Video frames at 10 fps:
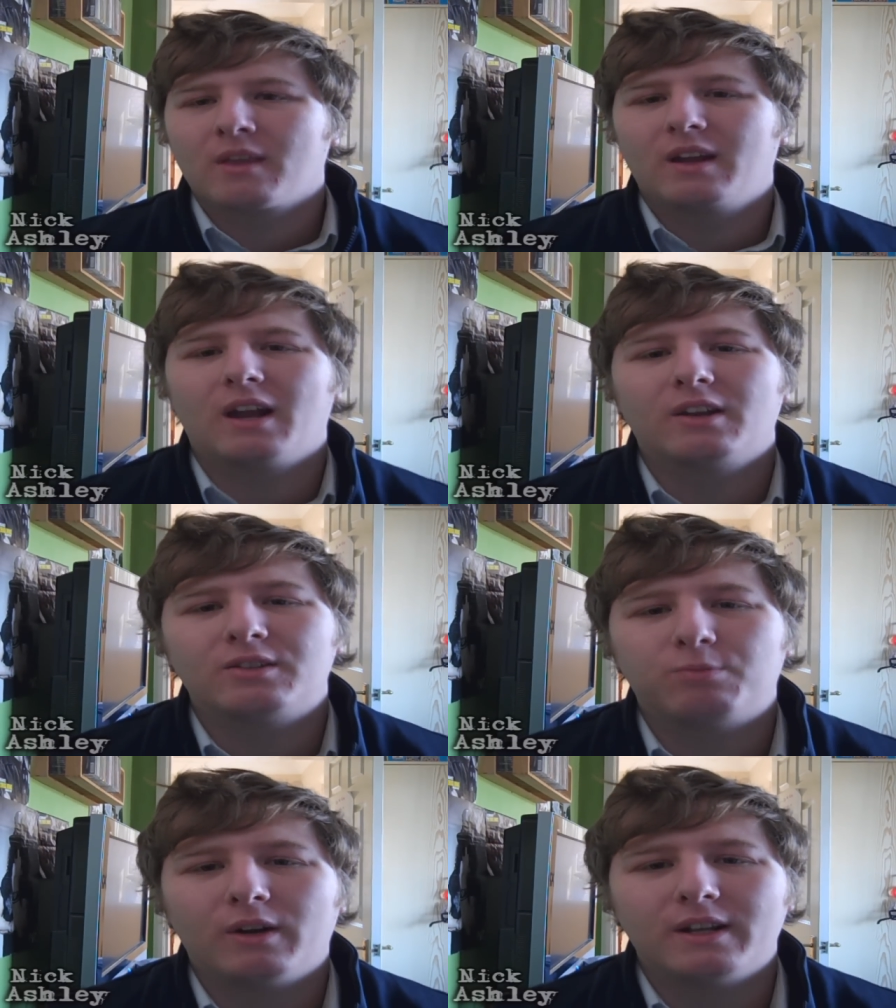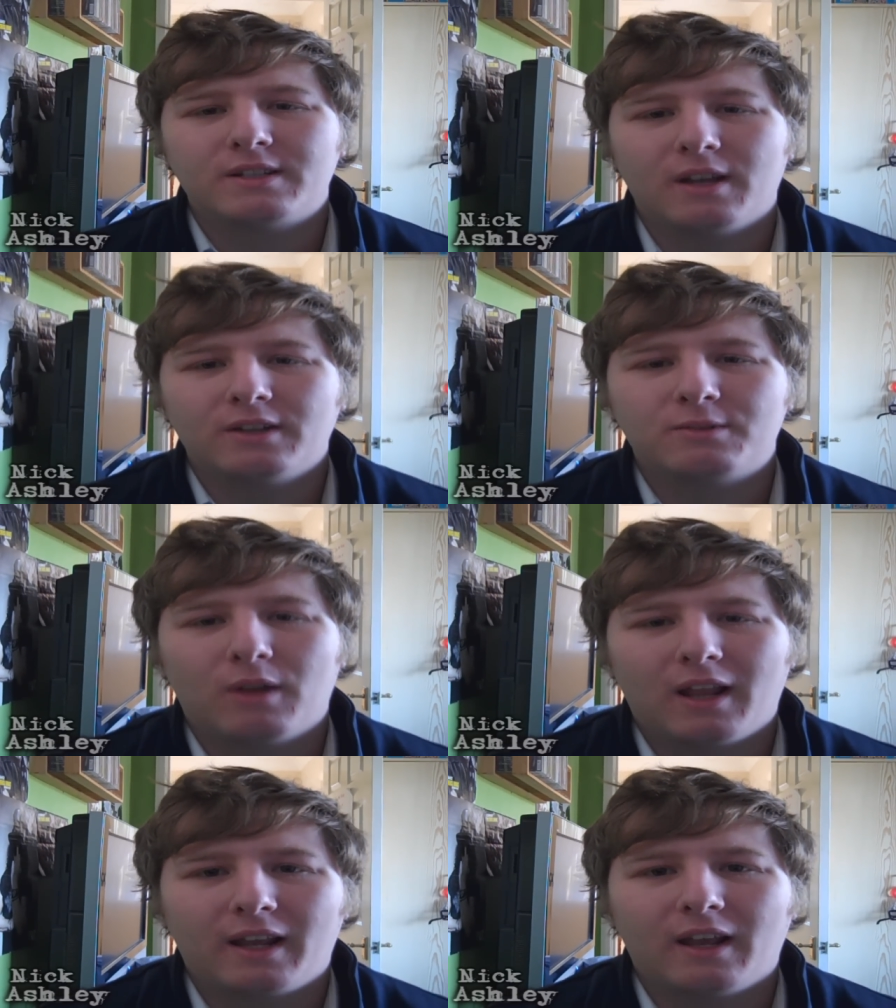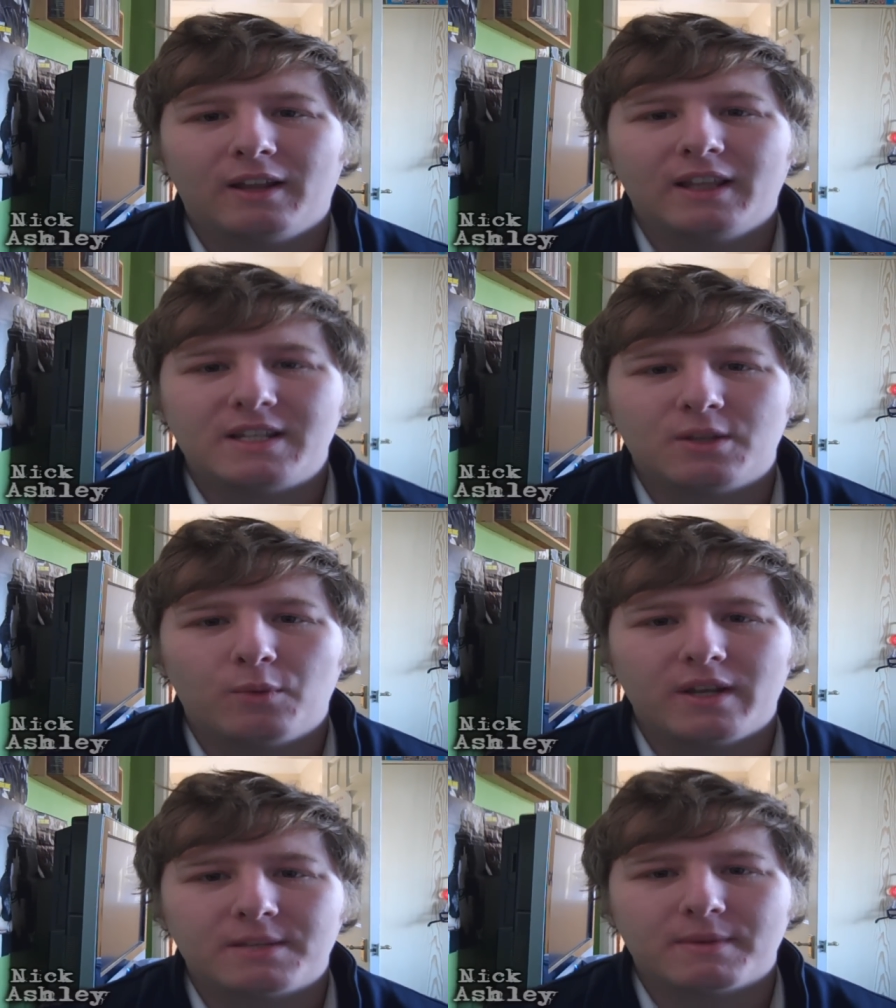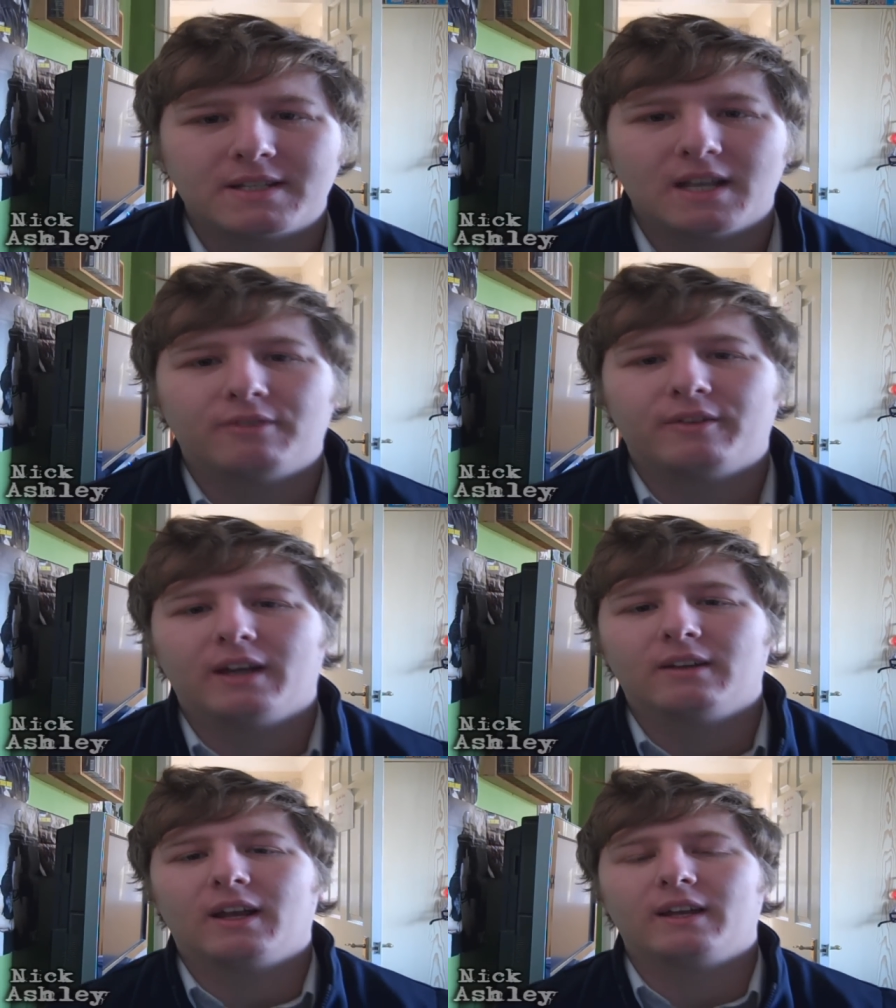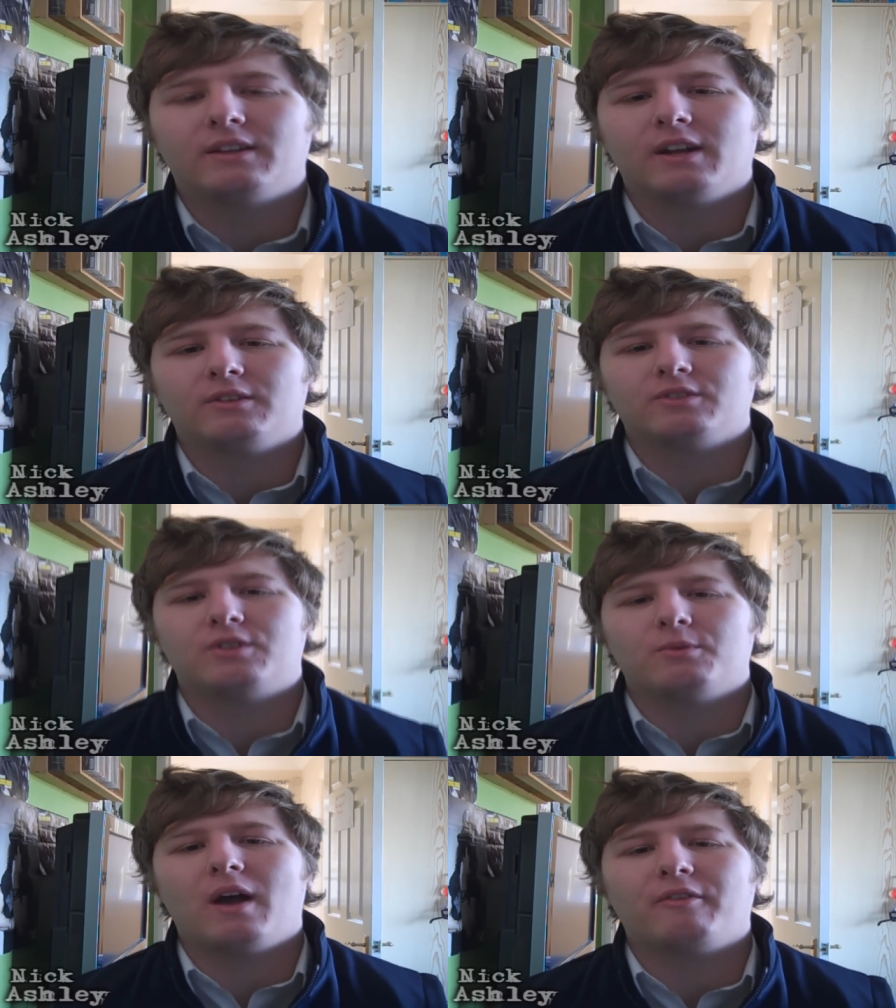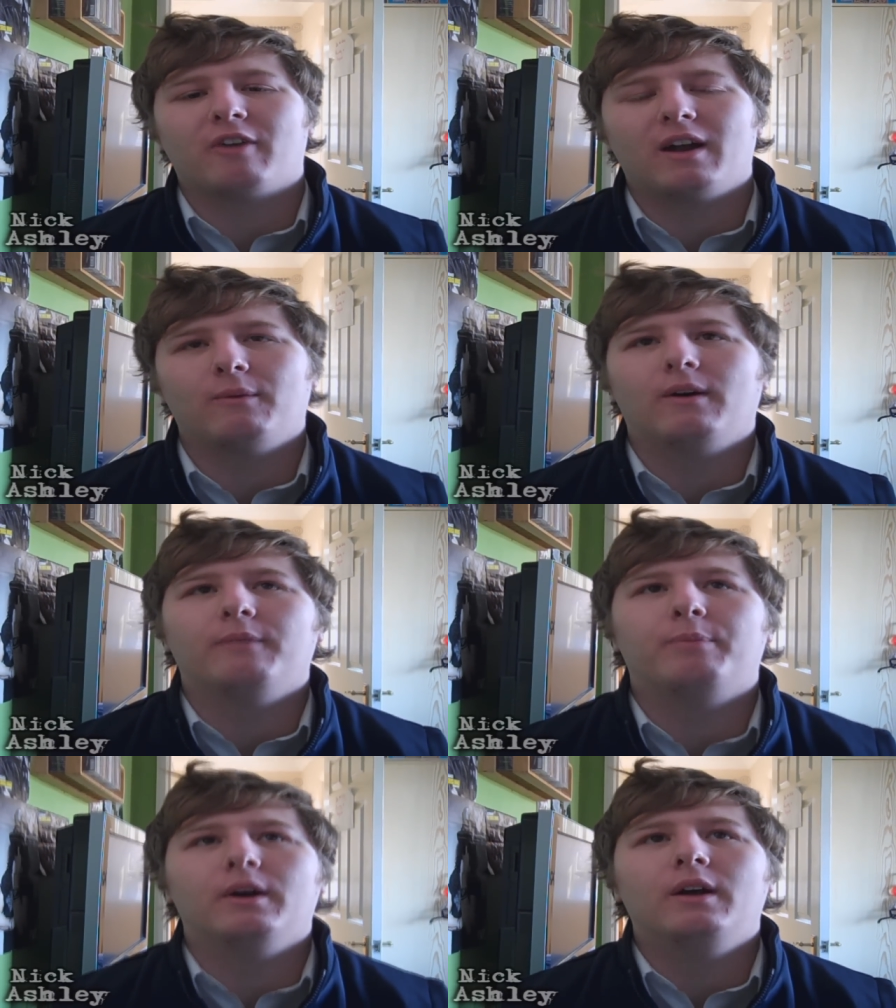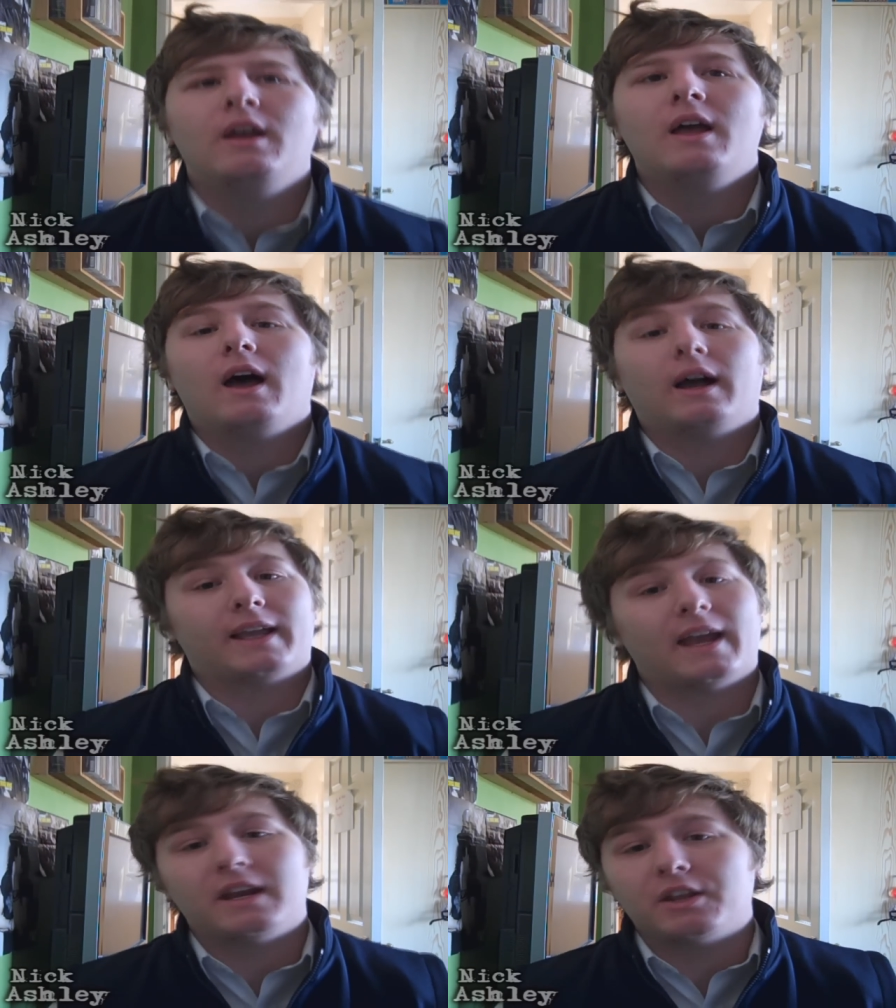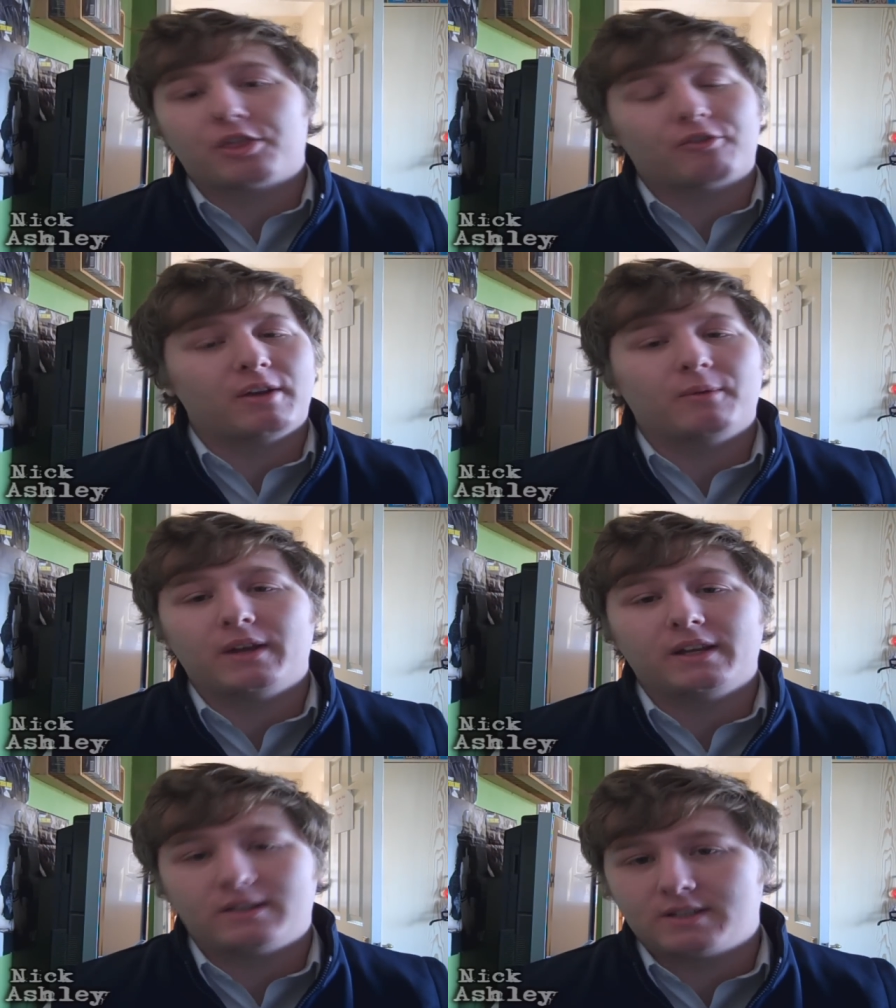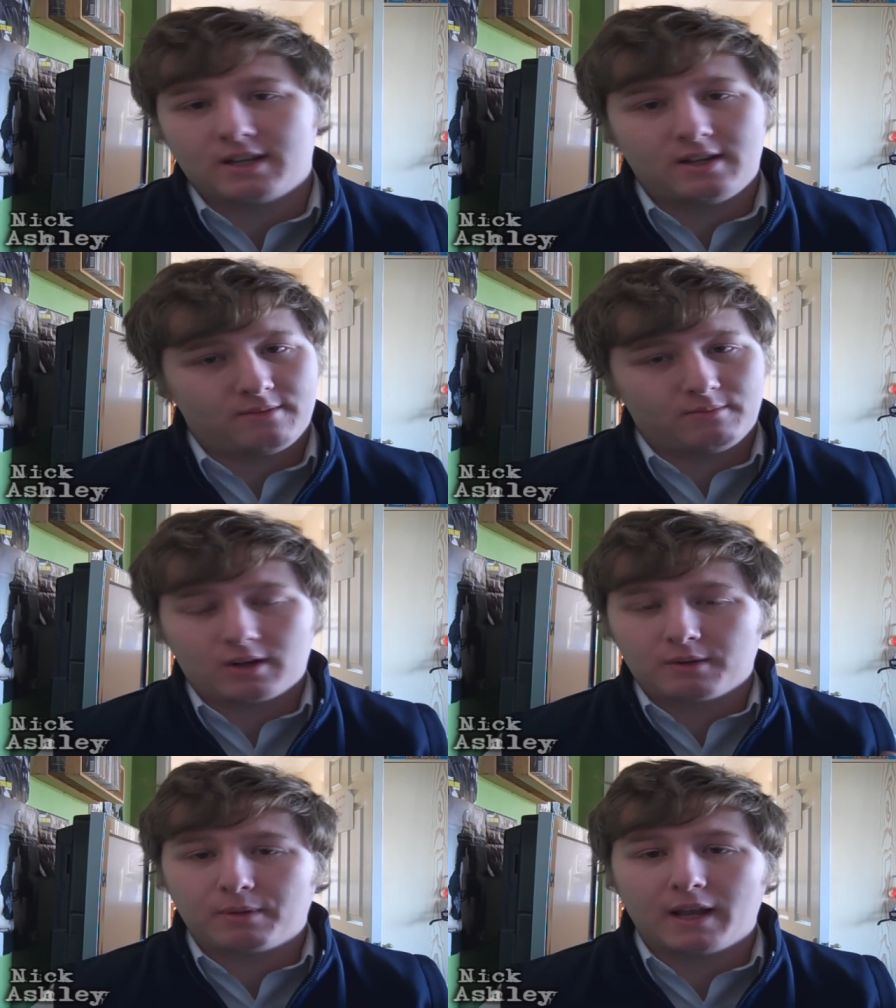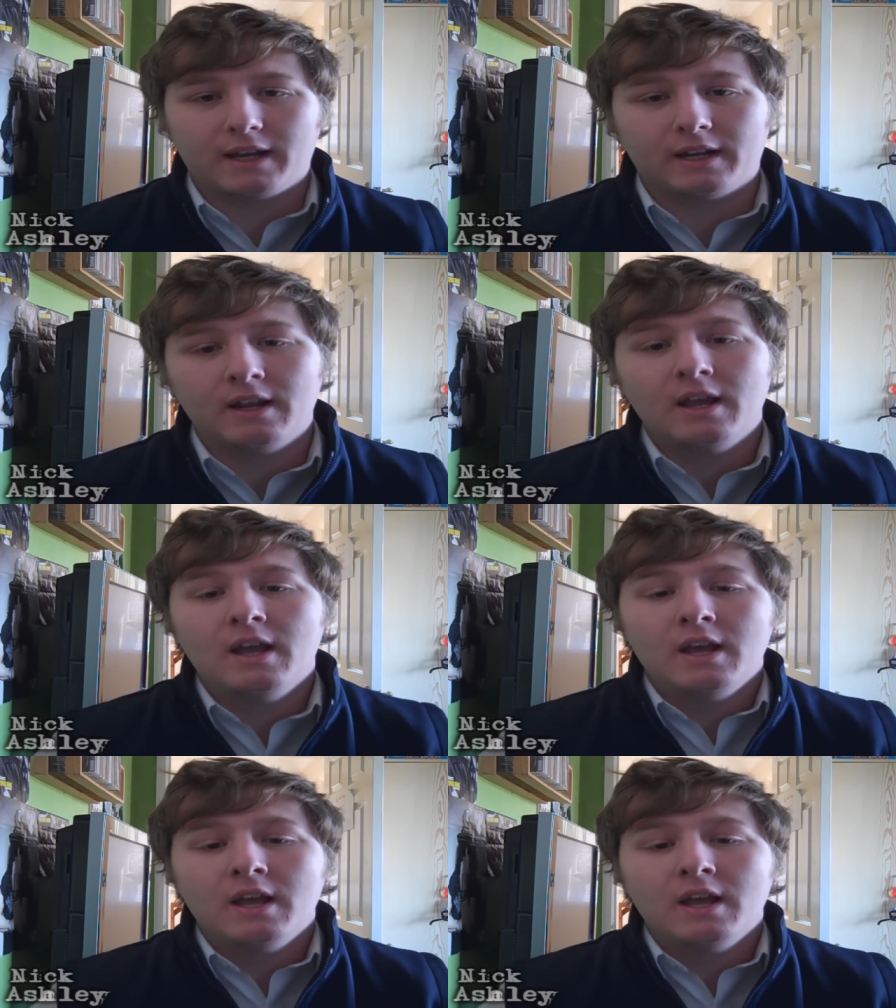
And I just want it. To, I just want like at least a week to myself now. Like, you know, just do whatever I want. But I'll get it in three weeks. I'm not complaining.